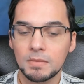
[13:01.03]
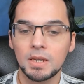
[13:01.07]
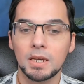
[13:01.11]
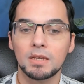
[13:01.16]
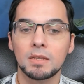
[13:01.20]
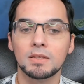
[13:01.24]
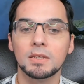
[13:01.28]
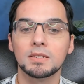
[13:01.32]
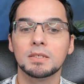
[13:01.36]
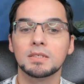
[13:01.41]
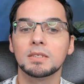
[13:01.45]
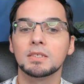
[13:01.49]

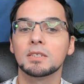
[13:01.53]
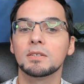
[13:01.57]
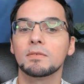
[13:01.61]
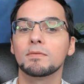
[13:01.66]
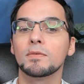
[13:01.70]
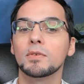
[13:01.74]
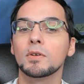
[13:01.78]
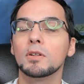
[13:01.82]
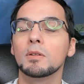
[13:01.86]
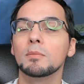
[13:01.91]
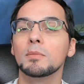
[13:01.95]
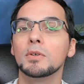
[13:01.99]
And this is a
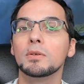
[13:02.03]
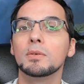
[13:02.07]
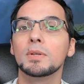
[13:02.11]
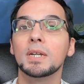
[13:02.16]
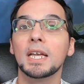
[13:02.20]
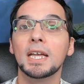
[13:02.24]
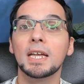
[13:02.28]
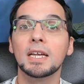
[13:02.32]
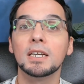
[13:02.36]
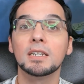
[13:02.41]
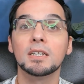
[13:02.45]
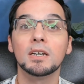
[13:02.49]
full moon
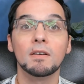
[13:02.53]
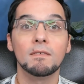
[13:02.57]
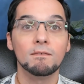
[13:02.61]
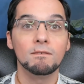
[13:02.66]
in